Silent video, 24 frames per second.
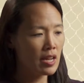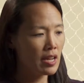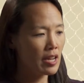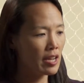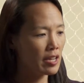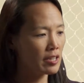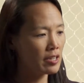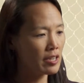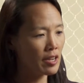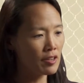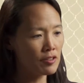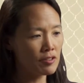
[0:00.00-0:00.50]

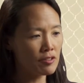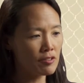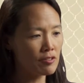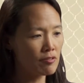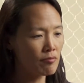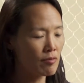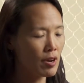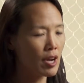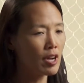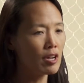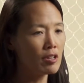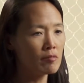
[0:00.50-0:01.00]
and under
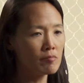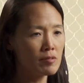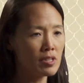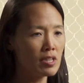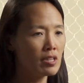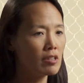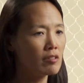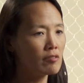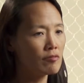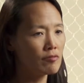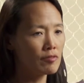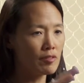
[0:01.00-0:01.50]
the realm
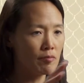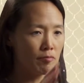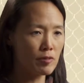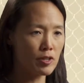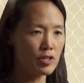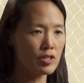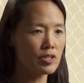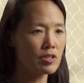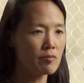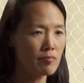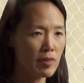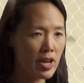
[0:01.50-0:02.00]
of
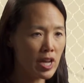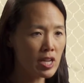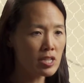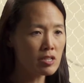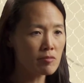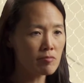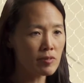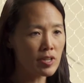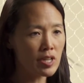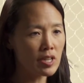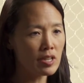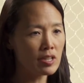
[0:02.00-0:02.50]
emergency
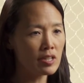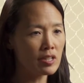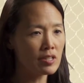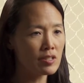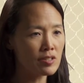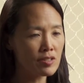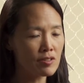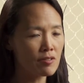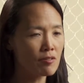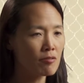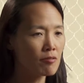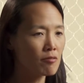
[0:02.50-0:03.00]
management.
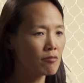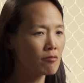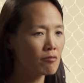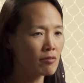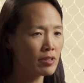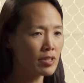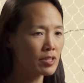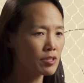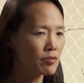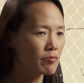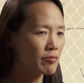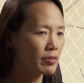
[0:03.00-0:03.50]
And so
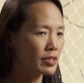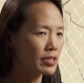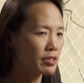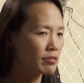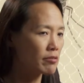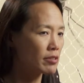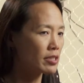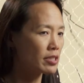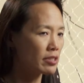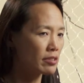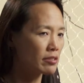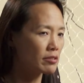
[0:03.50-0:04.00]
it's really
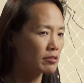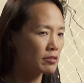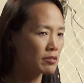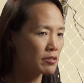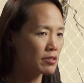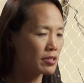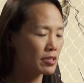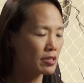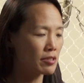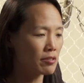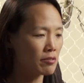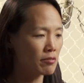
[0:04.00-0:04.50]
critical
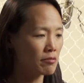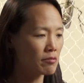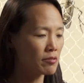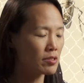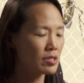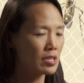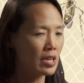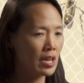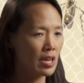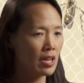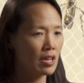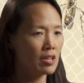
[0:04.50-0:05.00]
that
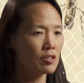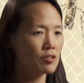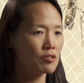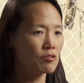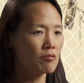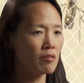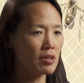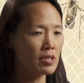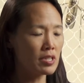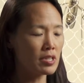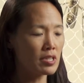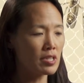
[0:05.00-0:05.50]
those
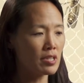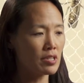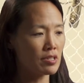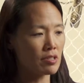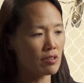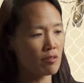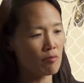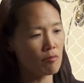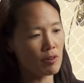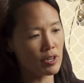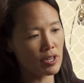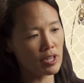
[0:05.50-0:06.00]
two entities
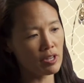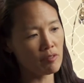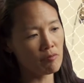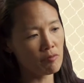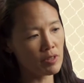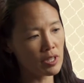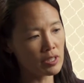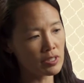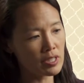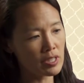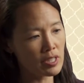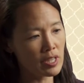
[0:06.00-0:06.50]
are working
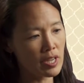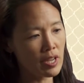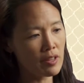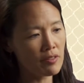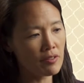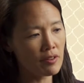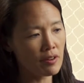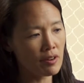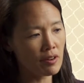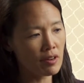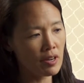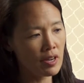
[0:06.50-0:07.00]
well
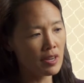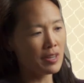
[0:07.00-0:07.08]
together.